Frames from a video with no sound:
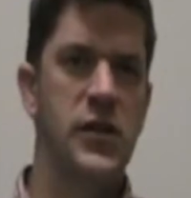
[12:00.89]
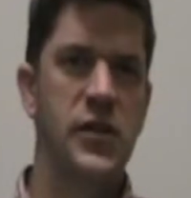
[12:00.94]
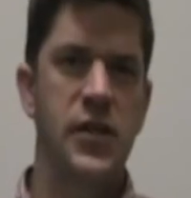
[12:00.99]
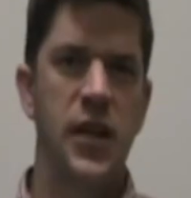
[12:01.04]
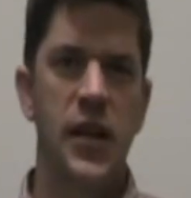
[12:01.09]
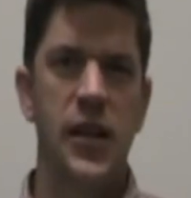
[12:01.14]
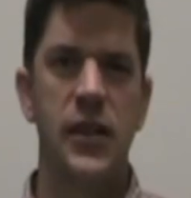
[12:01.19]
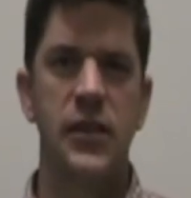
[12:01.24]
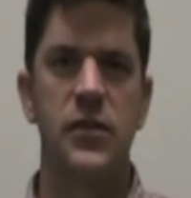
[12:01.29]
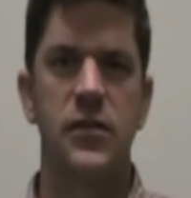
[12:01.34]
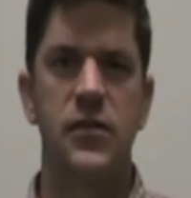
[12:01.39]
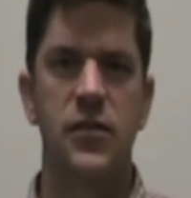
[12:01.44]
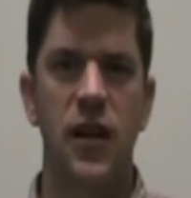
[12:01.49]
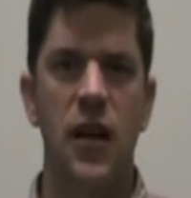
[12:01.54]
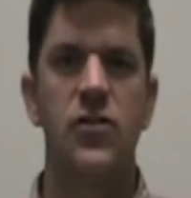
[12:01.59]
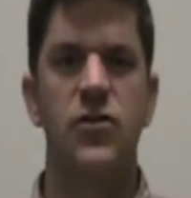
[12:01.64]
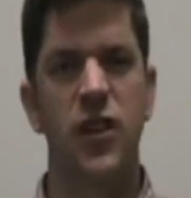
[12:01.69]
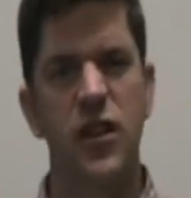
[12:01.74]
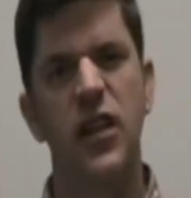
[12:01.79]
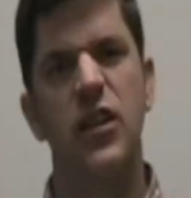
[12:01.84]
seconds,
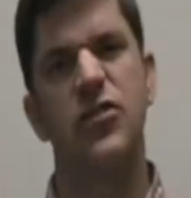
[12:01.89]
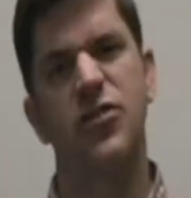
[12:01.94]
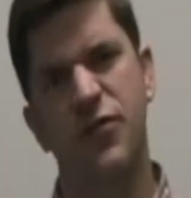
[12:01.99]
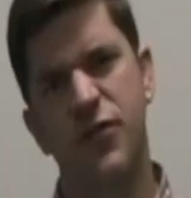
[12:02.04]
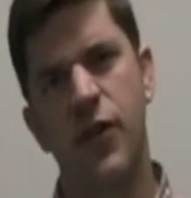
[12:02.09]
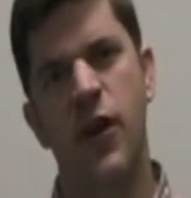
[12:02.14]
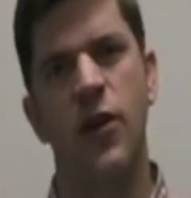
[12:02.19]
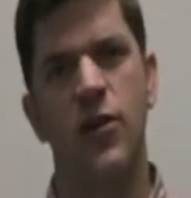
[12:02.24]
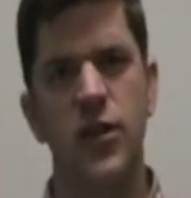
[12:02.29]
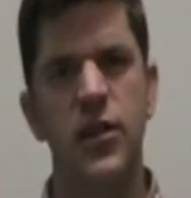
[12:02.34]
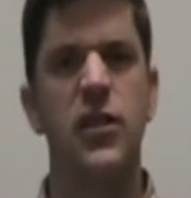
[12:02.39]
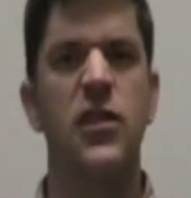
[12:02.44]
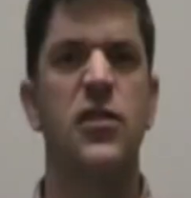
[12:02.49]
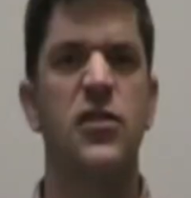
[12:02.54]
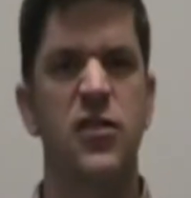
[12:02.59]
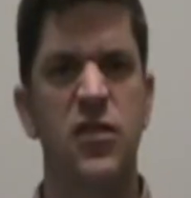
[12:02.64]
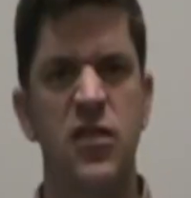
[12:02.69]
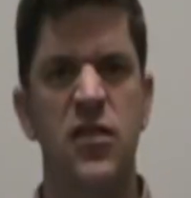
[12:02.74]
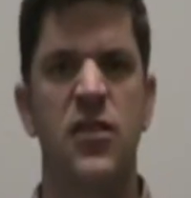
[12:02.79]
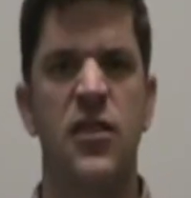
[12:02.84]
I'll say that's fairly
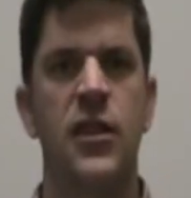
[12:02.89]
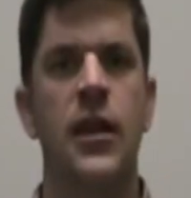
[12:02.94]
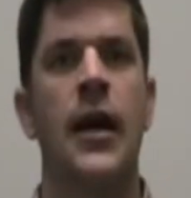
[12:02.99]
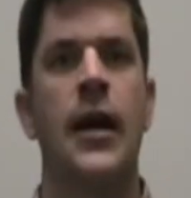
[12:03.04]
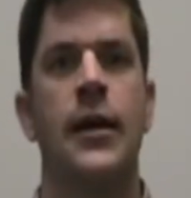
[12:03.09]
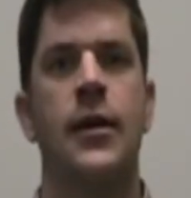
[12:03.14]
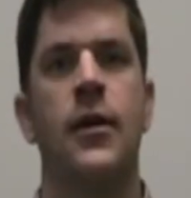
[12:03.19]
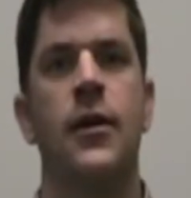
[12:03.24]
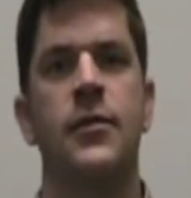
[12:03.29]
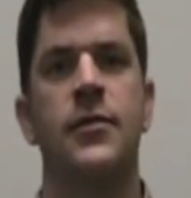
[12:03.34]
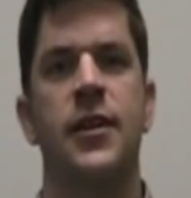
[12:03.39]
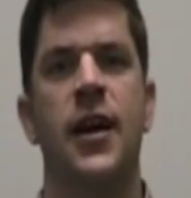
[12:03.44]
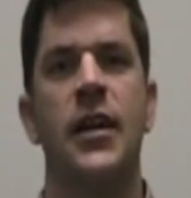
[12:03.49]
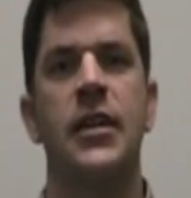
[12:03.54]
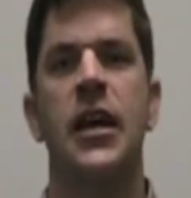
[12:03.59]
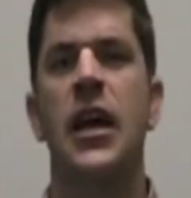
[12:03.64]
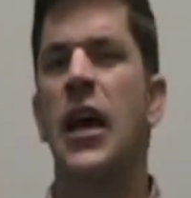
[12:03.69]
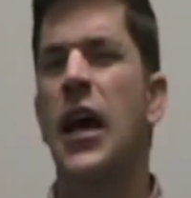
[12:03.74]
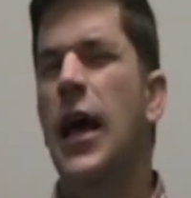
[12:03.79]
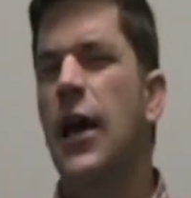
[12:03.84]
consistent eye
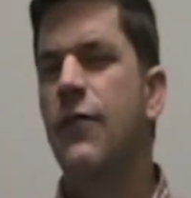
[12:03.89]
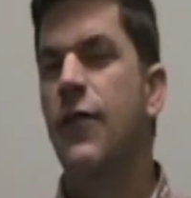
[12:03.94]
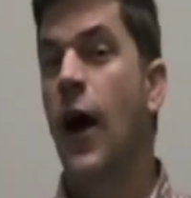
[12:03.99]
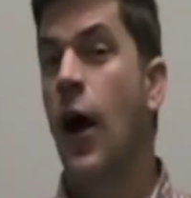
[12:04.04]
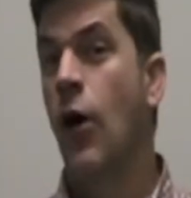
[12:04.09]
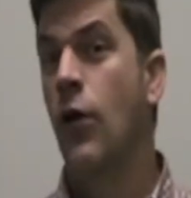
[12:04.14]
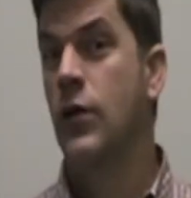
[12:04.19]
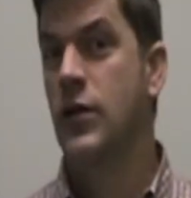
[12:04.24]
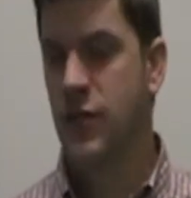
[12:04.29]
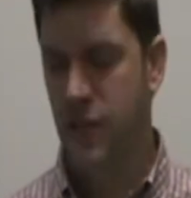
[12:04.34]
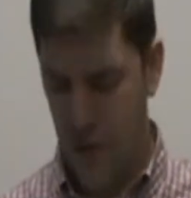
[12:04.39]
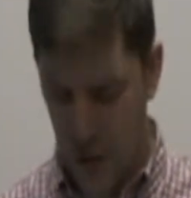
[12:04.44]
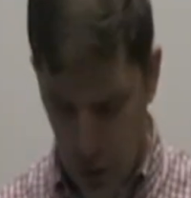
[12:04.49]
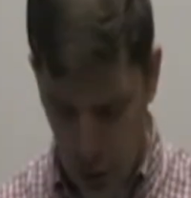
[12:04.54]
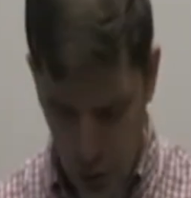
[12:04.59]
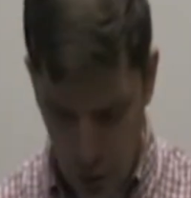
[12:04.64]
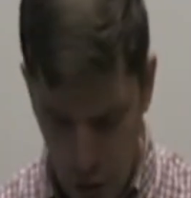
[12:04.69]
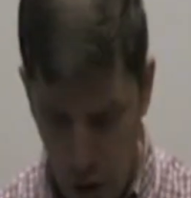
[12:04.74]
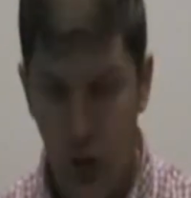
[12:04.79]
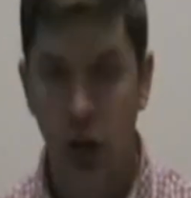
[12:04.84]
contact. If I only see
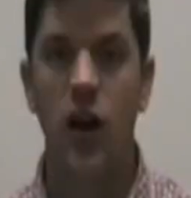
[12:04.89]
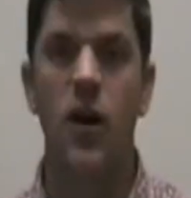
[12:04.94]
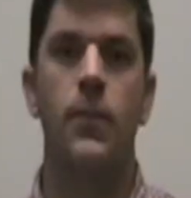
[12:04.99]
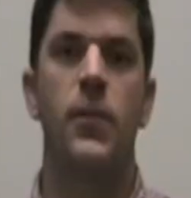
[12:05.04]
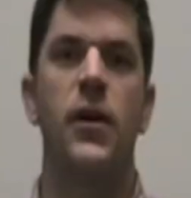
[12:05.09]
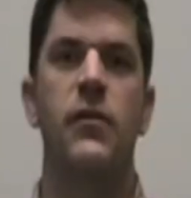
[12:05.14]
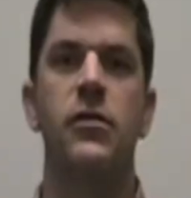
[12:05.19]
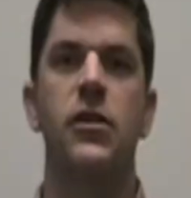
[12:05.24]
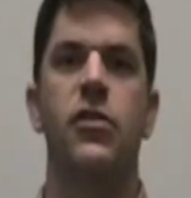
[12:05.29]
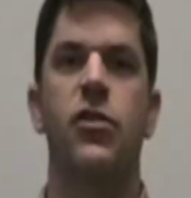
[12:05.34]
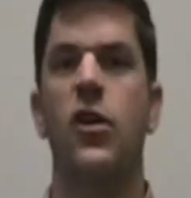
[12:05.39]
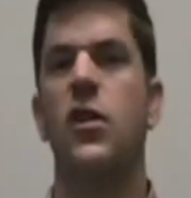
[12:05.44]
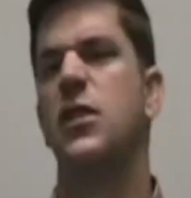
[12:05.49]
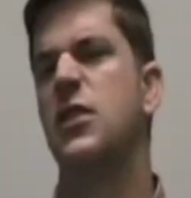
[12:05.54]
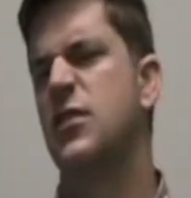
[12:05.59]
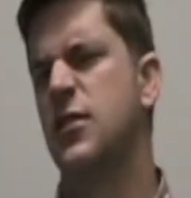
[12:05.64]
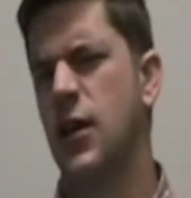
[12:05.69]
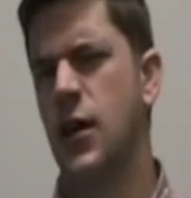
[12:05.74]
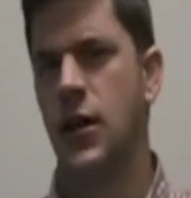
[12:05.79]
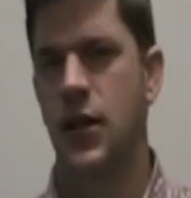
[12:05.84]
you look up every
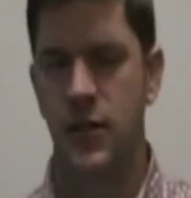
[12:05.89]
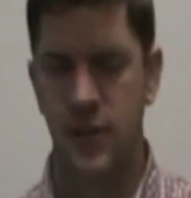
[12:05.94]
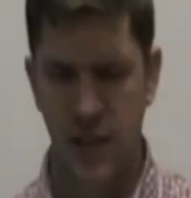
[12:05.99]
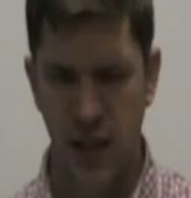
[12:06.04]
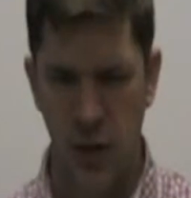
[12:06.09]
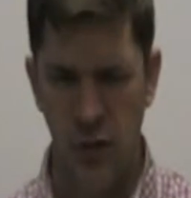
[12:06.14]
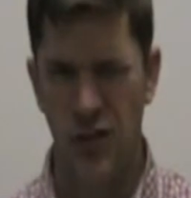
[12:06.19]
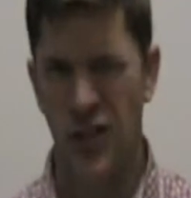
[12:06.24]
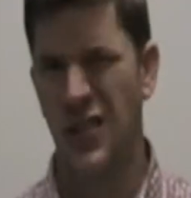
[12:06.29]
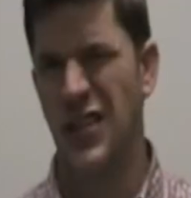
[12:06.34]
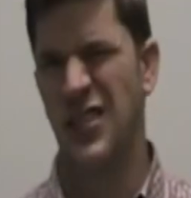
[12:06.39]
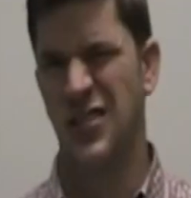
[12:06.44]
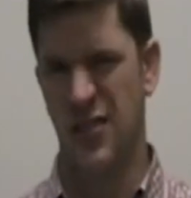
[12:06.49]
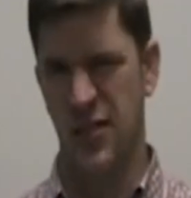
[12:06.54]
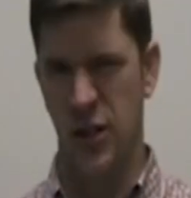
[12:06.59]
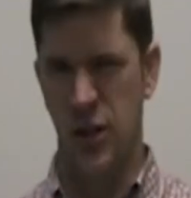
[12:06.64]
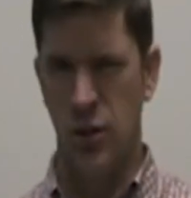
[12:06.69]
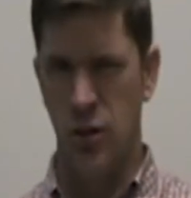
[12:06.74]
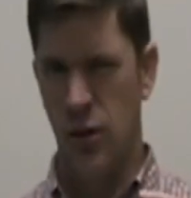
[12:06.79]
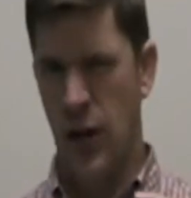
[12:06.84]
30 seconds, I would say that's
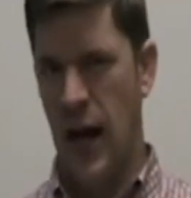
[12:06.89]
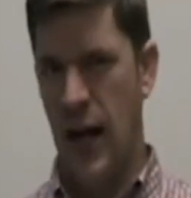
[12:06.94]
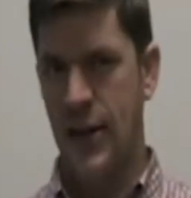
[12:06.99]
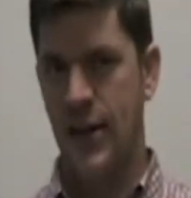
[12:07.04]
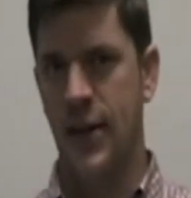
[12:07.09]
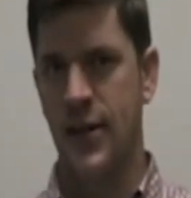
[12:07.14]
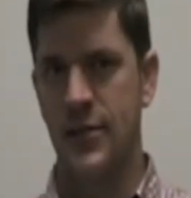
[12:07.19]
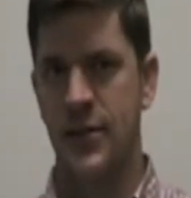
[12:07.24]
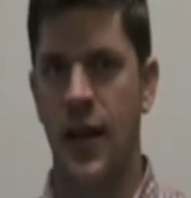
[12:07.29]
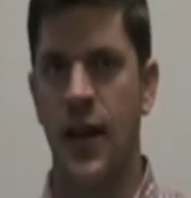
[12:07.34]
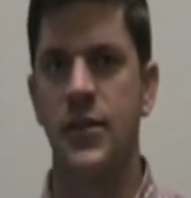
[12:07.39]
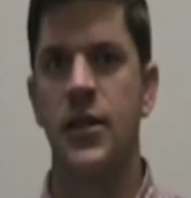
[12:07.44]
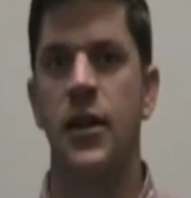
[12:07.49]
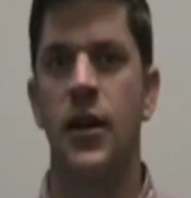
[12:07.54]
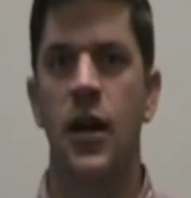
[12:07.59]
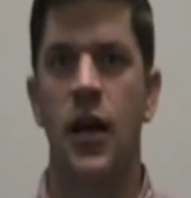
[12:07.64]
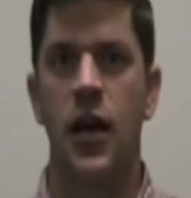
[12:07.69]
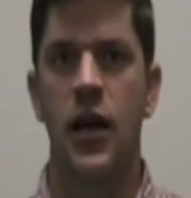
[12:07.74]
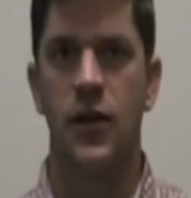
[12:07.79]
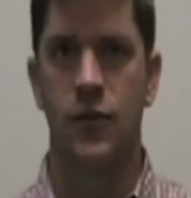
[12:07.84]
little eye contact.
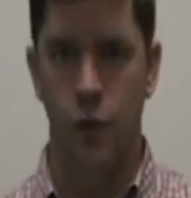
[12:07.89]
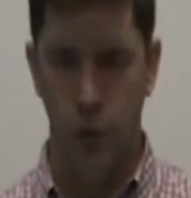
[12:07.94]
And of